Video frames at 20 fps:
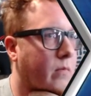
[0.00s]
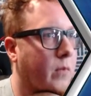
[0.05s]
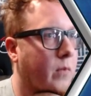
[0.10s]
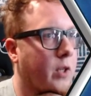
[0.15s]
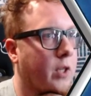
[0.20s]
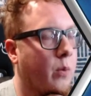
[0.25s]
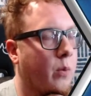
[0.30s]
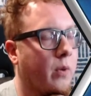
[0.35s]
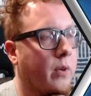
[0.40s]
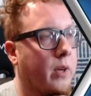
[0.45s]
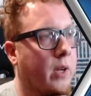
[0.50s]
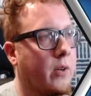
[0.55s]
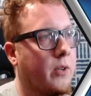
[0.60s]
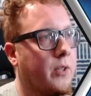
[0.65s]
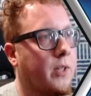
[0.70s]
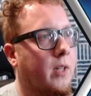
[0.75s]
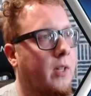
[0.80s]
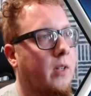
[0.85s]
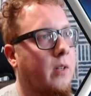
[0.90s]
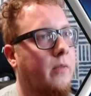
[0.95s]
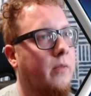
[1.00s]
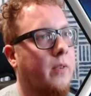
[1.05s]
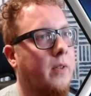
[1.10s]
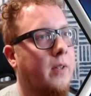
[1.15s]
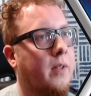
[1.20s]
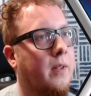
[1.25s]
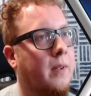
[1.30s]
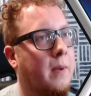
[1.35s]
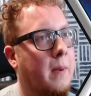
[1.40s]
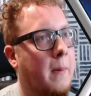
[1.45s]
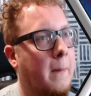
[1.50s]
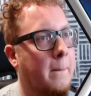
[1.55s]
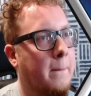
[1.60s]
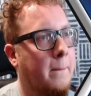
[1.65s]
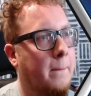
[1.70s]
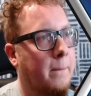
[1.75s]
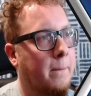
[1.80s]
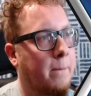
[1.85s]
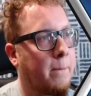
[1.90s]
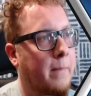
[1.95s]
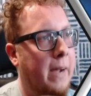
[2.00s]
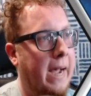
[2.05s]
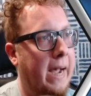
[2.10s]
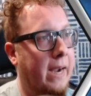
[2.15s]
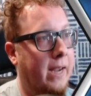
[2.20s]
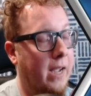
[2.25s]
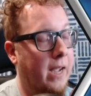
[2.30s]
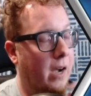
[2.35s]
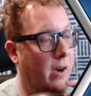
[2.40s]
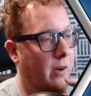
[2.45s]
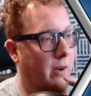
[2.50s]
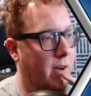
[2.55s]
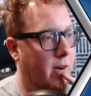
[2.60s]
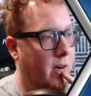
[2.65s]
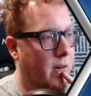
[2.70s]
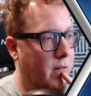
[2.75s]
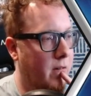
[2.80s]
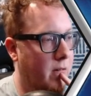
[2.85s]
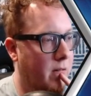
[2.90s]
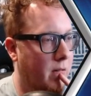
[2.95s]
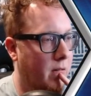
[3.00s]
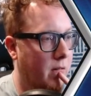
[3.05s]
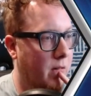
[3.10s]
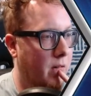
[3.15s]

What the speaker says: So will Nose Love back out here,